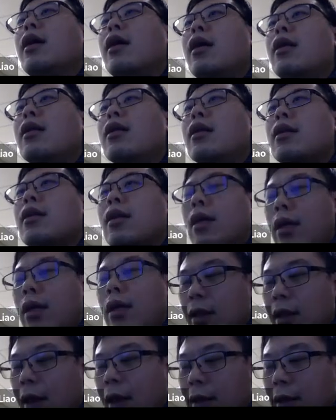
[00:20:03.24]
And
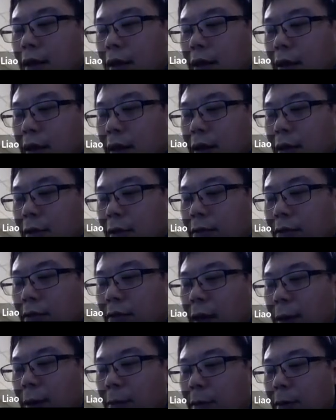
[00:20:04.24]
then I take
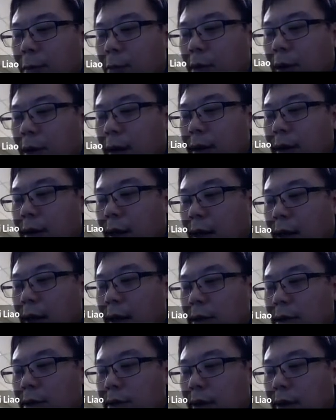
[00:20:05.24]
fiber
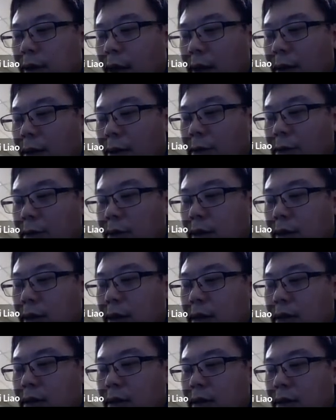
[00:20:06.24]
product, you, I use
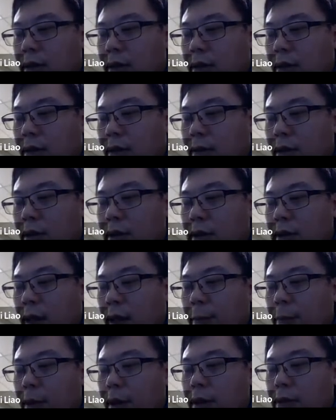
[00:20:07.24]
this
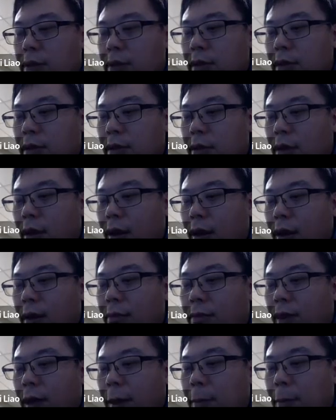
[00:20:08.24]
submersion to
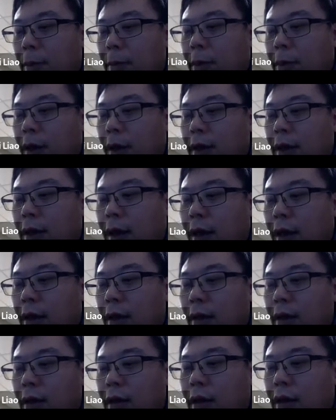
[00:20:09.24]
take fiber product.
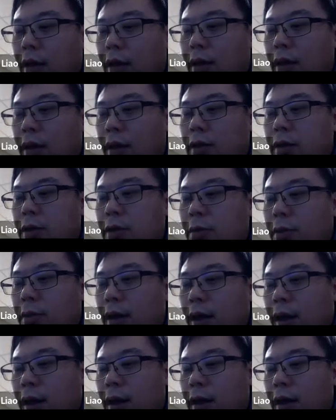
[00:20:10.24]
In this
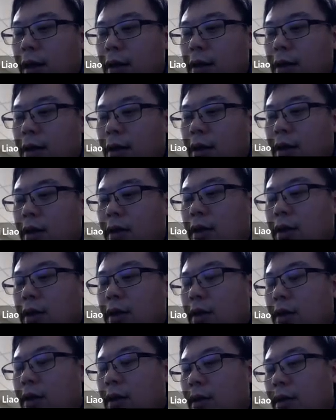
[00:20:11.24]
way, I got a, uh,
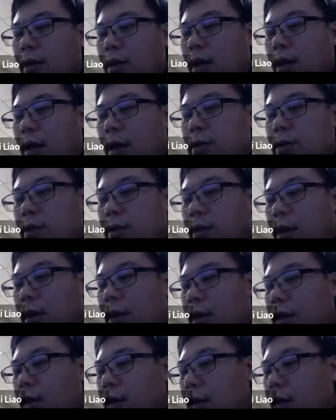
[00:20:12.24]
I should
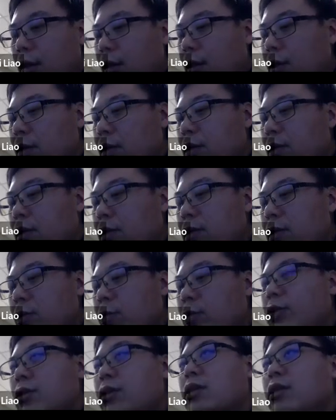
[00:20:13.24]
get a
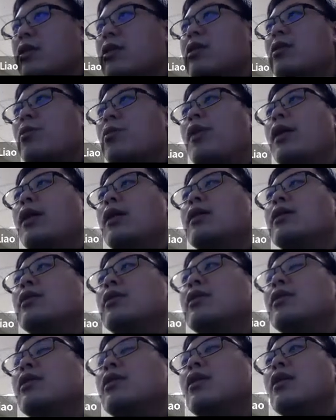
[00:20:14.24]
smooth
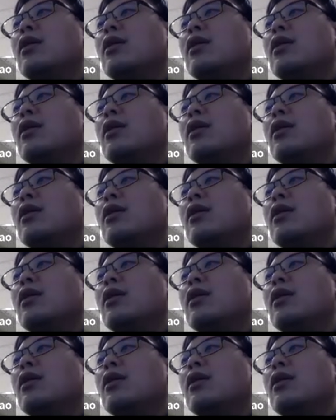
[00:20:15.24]
space.